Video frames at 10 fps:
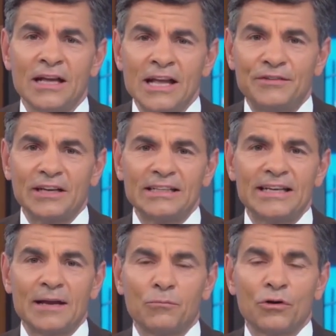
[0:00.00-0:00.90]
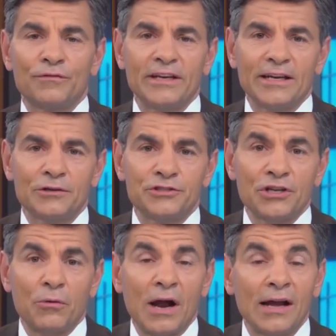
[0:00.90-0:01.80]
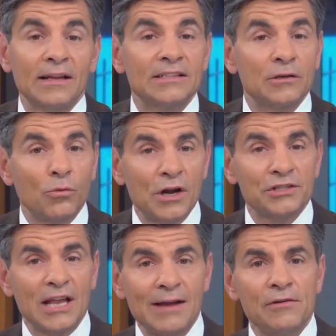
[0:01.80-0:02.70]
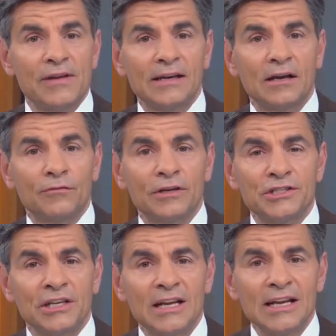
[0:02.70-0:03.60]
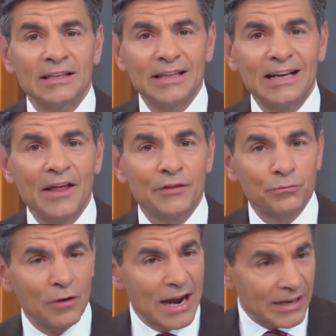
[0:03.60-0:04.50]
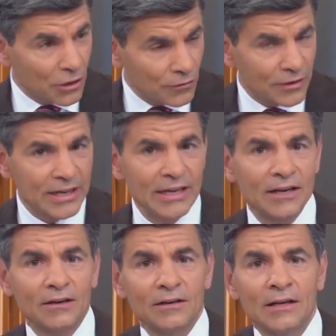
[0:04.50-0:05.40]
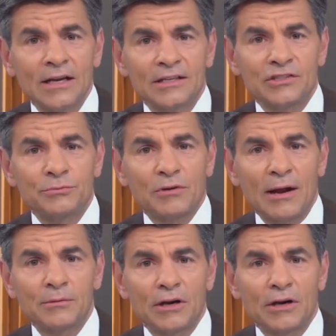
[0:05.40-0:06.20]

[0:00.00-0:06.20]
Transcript: If you'd like to get more videos, show highlights, and watch live event coverage, click on the right over here to subscribe to